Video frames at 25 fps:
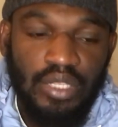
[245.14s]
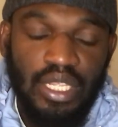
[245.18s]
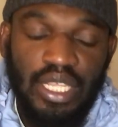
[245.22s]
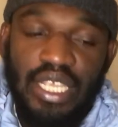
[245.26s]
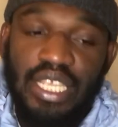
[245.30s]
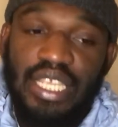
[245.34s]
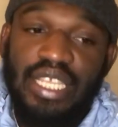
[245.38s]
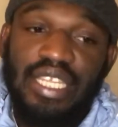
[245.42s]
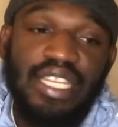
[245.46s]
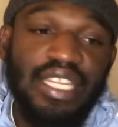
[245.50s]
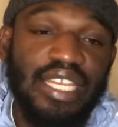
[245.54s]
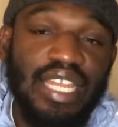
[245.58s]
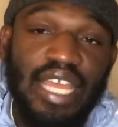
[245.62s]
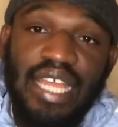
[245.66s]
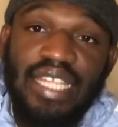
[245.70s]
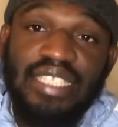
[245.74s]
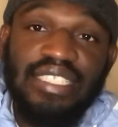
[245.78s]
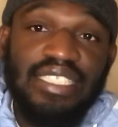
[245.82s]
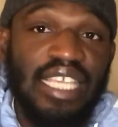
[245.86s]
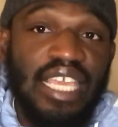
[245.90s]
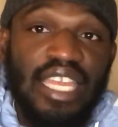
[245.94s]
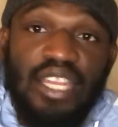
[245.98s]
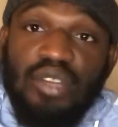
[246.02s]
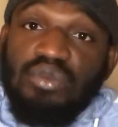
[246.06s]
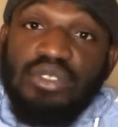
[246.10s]
He did not
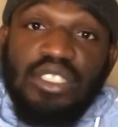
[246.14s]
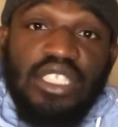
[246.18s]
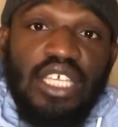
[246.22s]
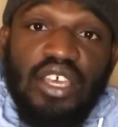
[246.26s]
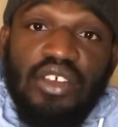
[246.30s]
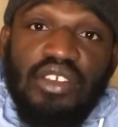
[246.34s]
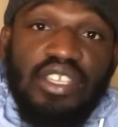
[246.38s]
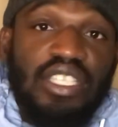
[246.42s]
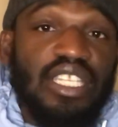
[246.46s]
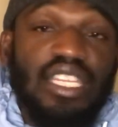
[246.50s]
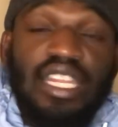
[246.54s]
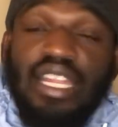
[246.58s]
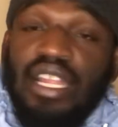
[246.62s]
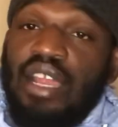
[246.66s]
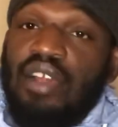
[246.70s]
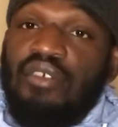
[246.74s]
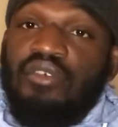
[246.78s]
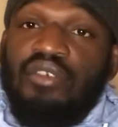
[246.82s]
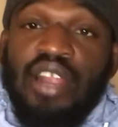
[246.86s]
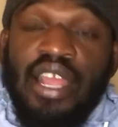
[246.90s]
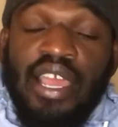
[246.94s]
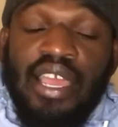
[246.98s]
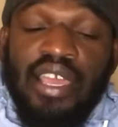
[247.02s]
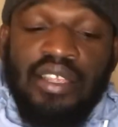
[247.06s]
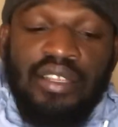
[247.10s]
tattletale. He did not
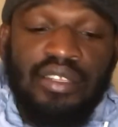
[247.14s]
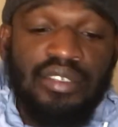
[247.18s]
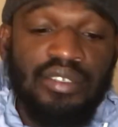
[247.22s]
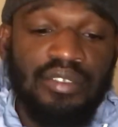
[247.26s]
rat.